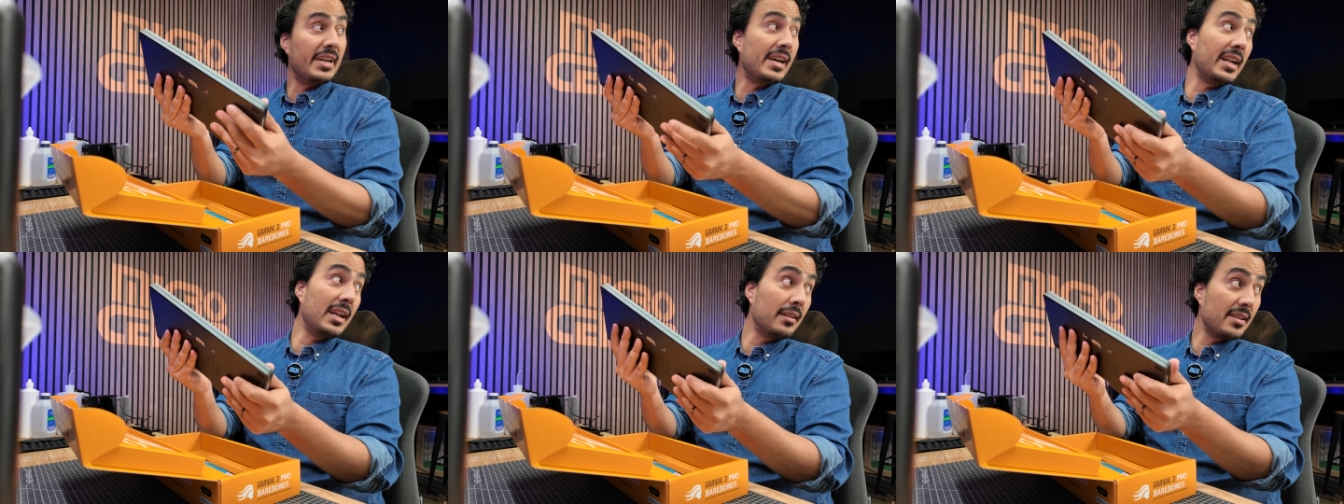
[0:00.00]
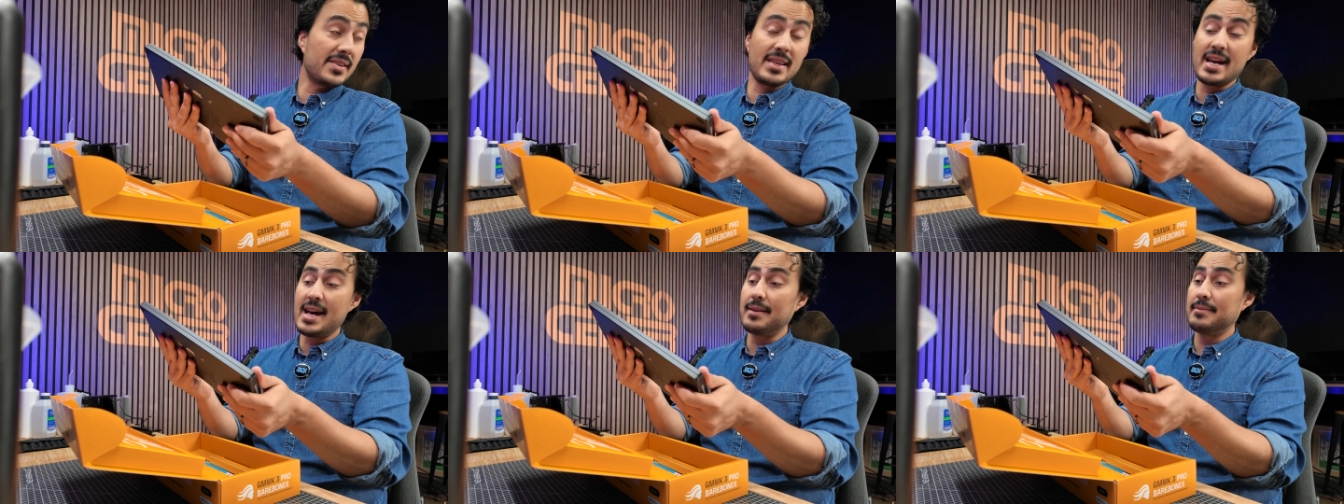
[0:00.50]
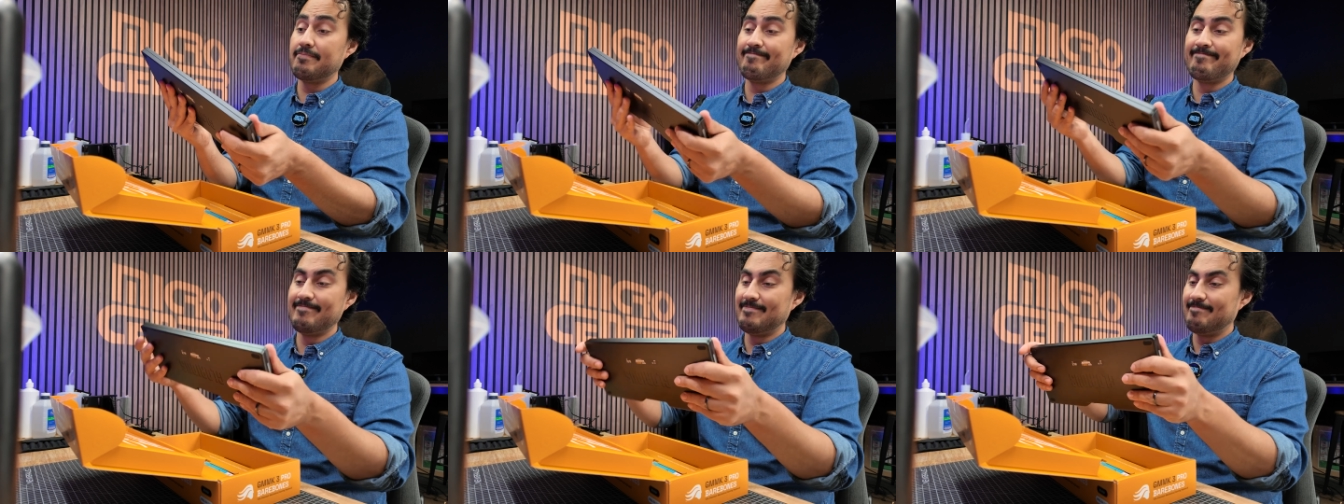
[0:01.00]
body is that,
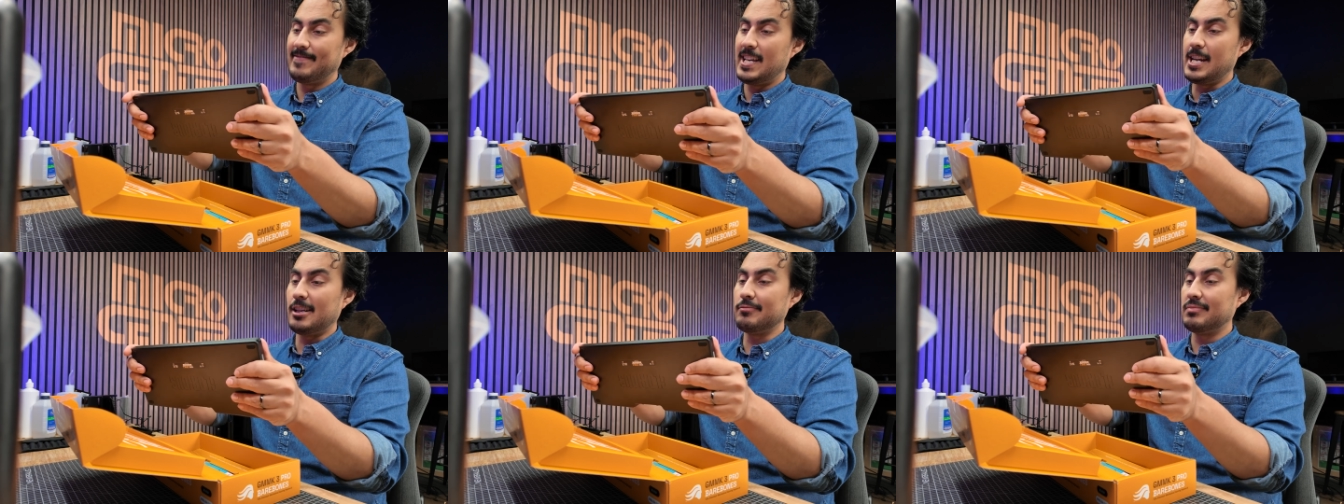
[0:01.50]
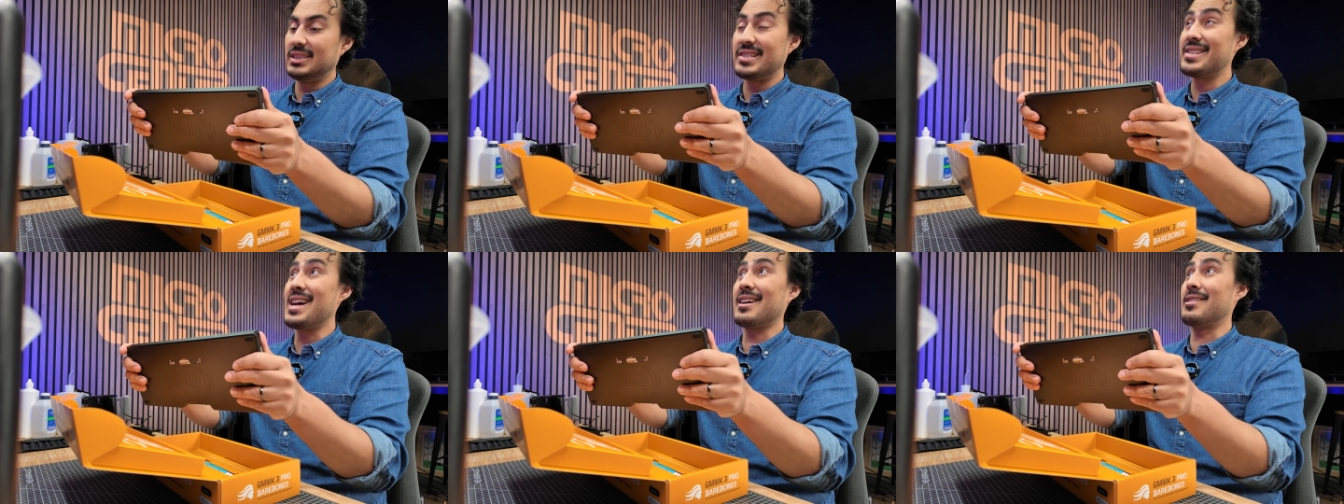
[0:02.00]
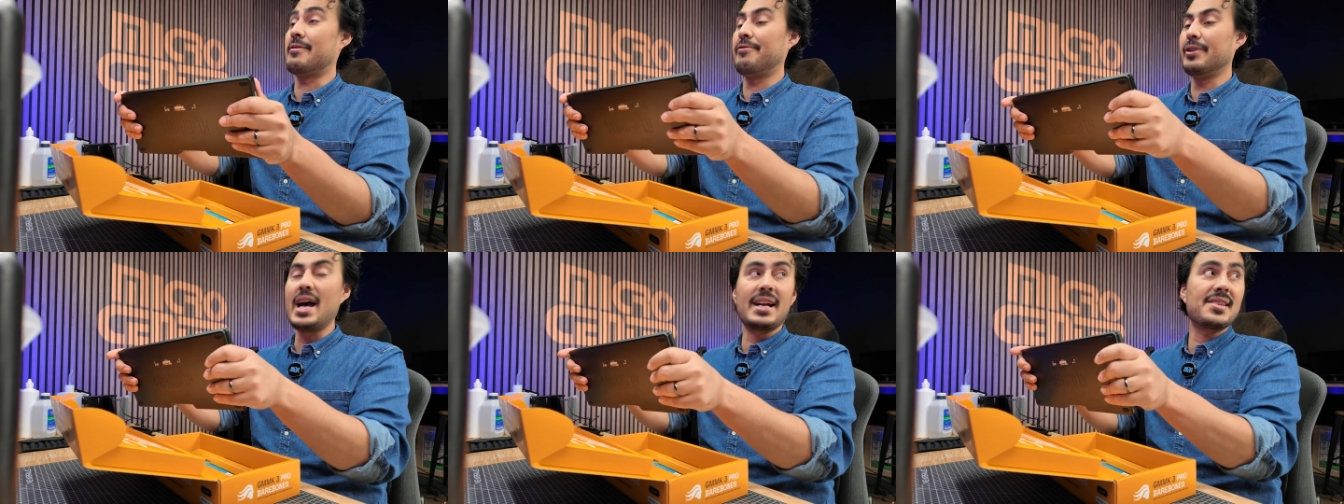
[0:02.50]
you know, it's not gonna
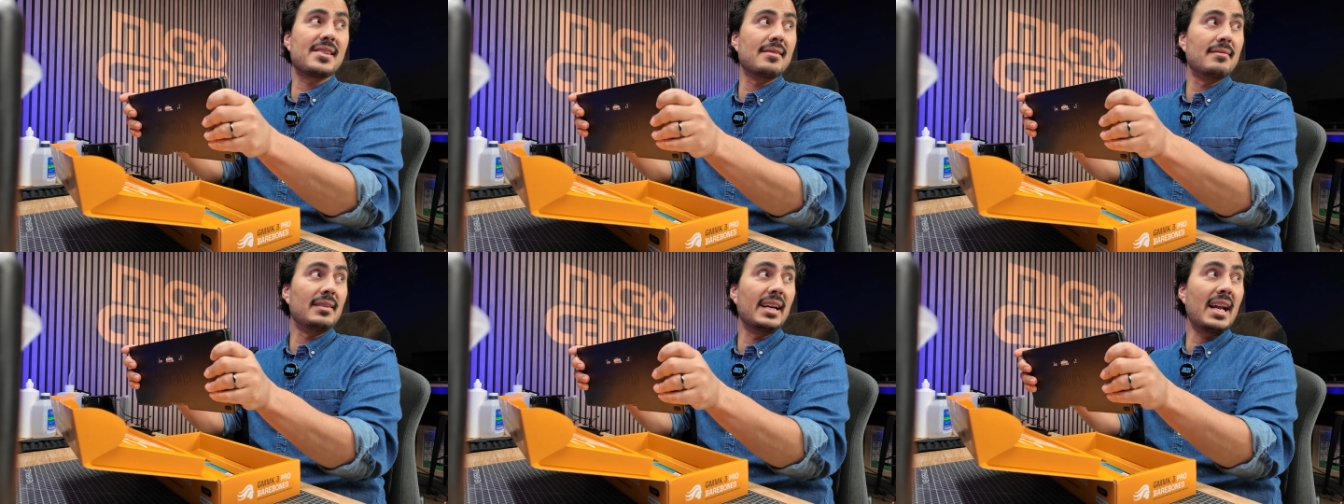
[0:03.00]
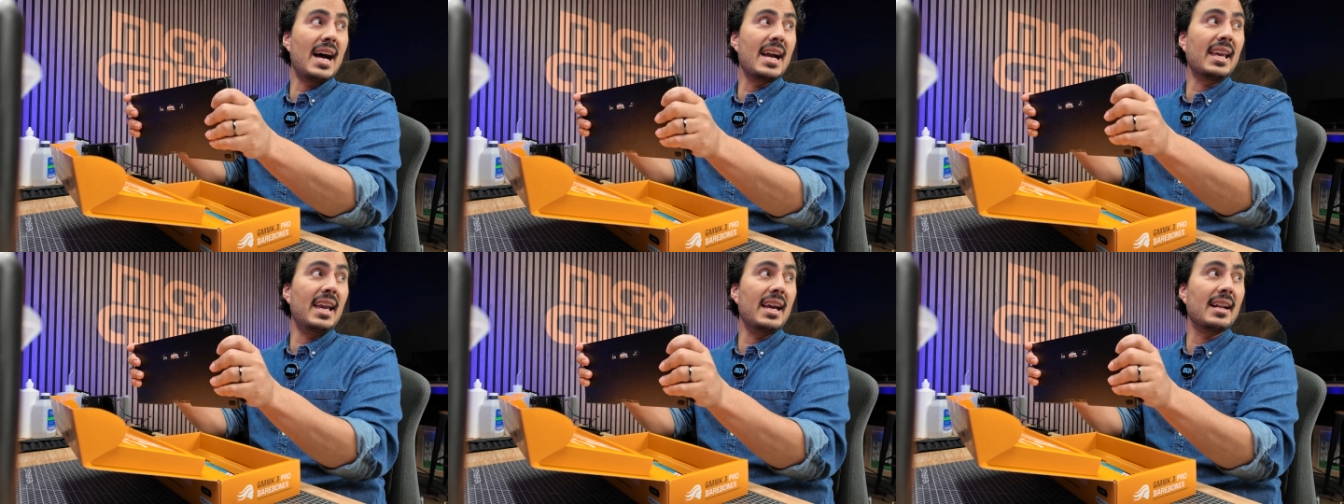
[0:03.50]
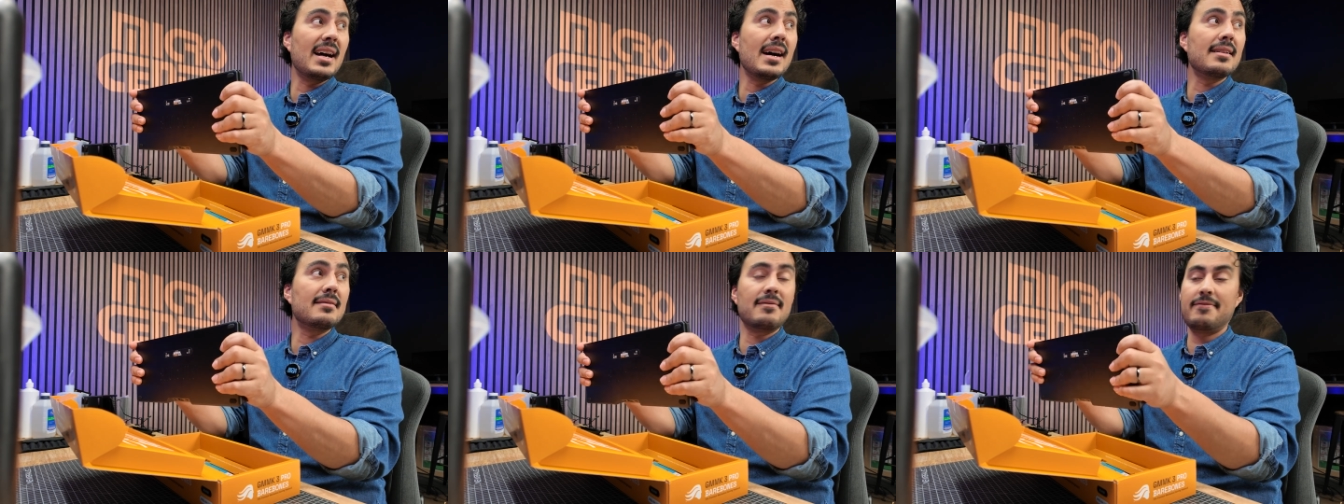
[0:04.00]
flex. Like I
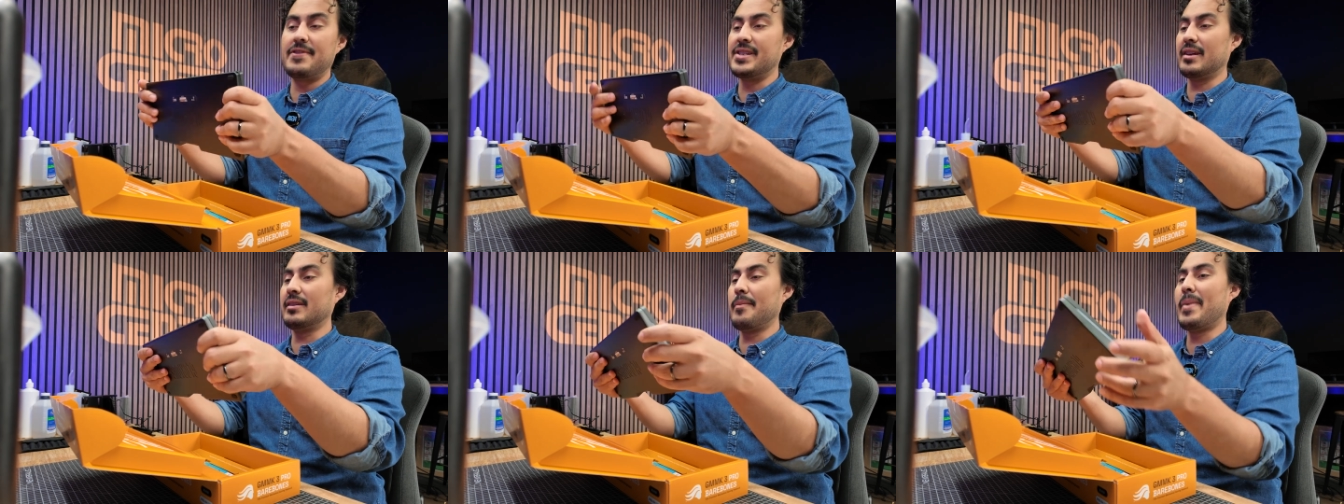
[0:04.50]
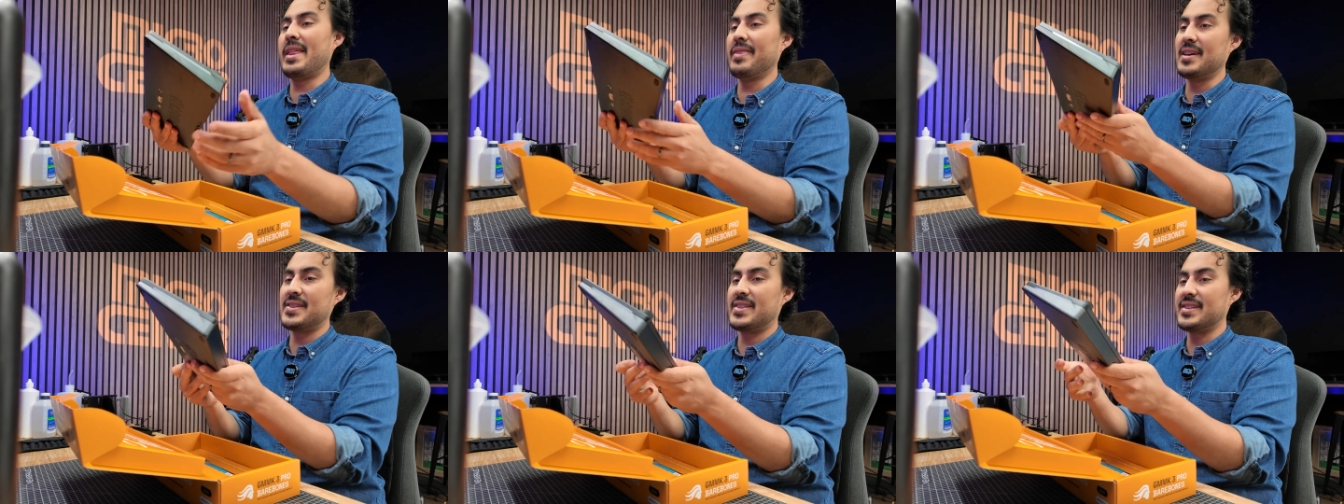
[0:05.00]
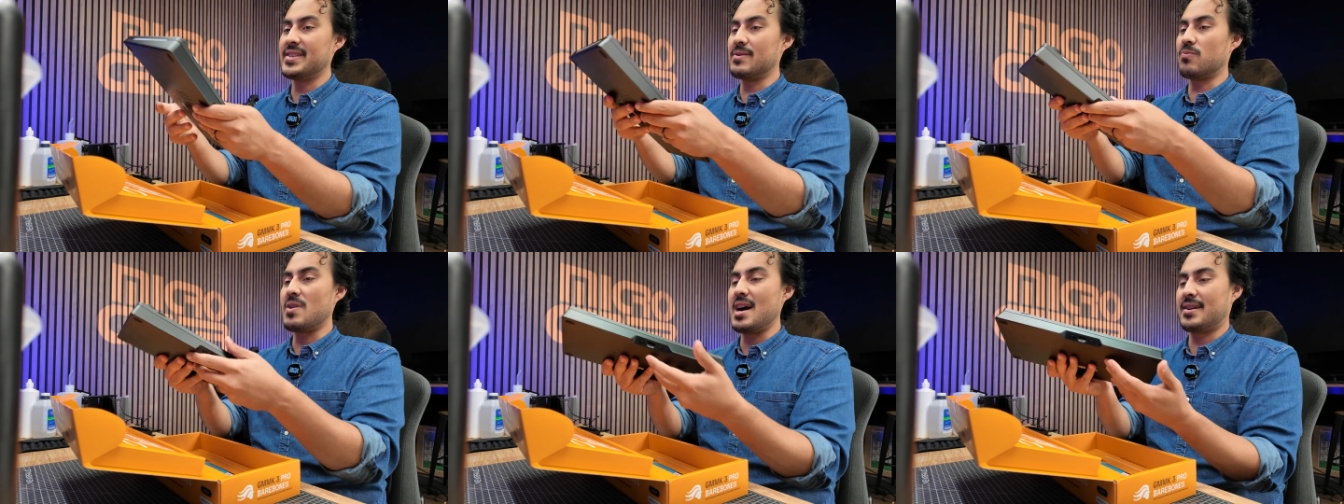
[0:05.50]
cannot physically bend this. This
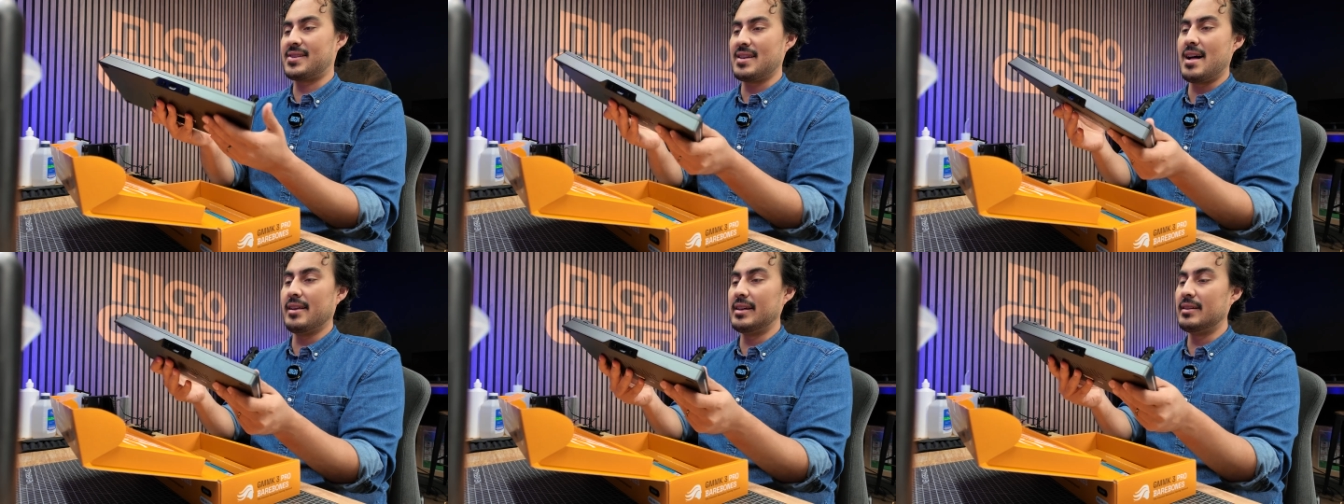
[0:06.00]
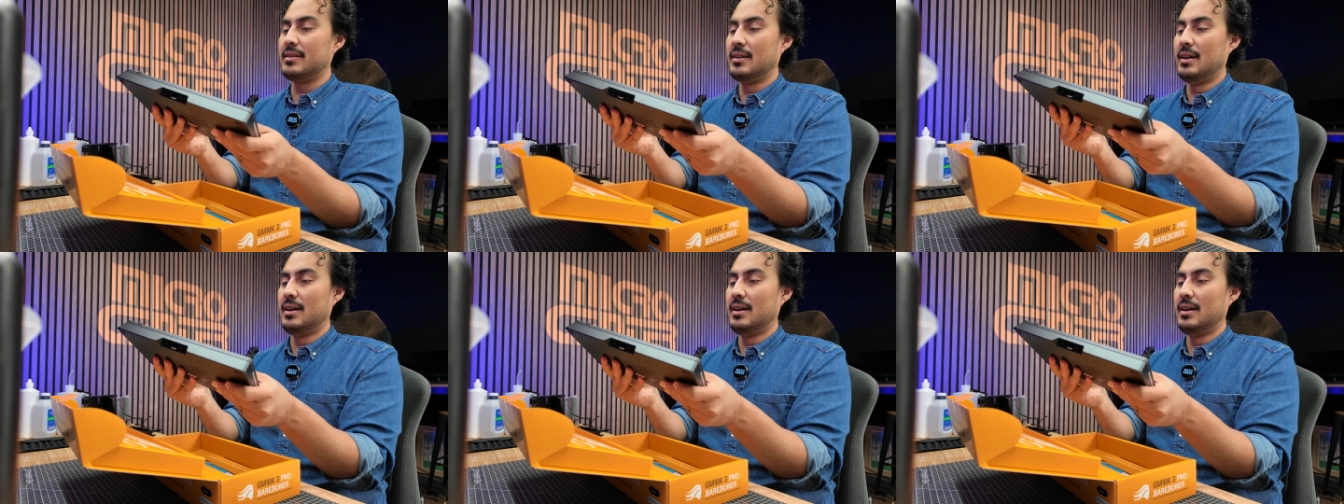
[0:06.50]
is rock solid.